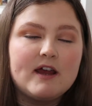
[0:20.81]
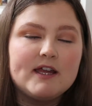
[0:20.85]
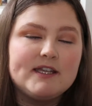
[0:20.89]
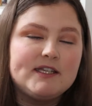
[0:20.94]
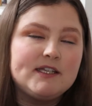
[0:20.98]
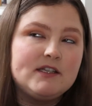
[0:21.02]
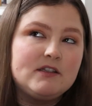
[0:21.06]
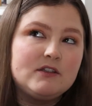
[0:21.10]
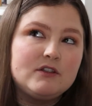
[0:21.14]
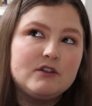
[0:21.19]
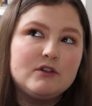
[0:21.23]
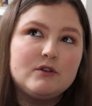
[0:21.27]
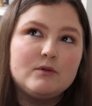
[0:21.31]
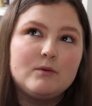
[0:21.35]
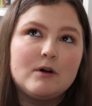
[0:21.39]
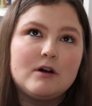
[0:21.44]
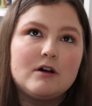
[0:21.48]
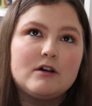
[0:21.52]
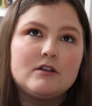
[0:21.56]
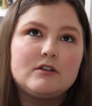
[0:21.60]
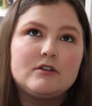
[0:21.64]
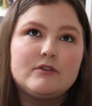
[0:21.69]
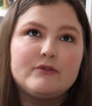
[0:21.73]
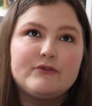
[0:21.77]
I didn't do
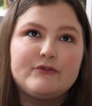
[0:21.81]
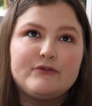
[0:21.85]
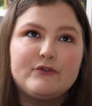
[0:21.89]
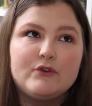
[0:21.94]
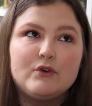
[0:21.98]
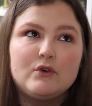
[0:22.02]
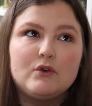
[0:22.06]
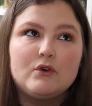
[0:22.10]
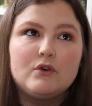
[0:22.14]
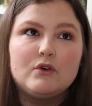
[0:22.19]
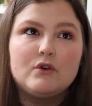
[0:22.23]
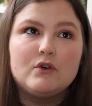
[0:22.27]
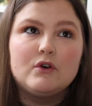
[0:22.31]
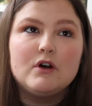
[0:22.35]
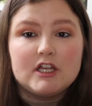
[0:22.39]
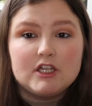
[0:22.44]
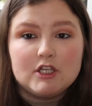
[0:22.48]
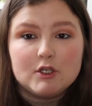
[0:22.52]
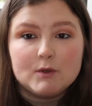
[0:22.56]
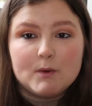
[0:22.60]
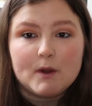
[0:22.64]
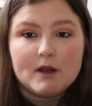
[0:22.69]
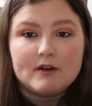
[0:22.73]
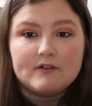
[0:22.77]
one for
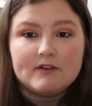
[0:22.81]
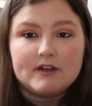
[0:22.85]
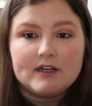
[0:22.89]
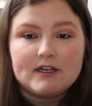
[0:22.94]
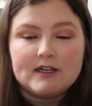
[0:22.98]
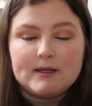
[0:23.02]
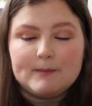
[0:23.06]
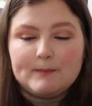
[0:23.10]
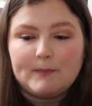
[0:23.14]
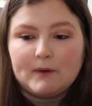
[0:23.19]
January